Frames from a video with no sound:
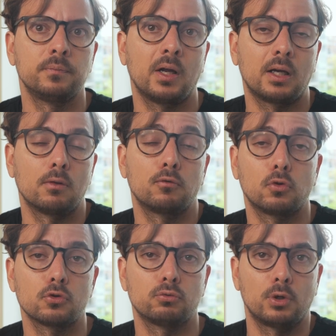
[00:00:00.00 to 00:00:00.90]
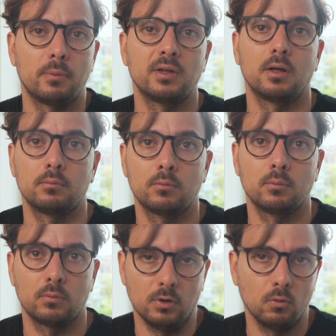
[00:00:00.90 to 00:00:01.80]
I can of course recommend them
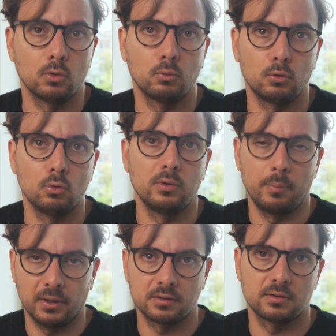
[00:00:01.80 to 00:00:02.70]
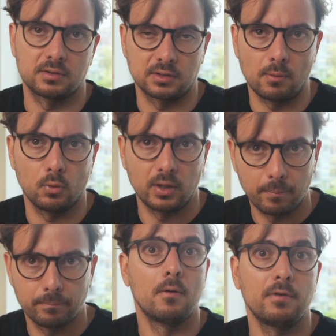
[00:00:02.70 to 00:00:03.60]
if you want to do the practice exam with
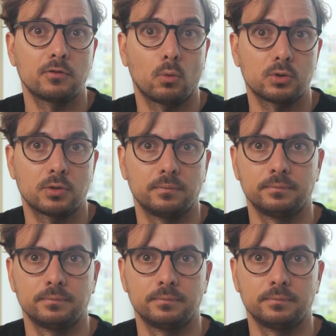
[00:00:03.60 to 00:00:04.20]
them. Thanks for watching.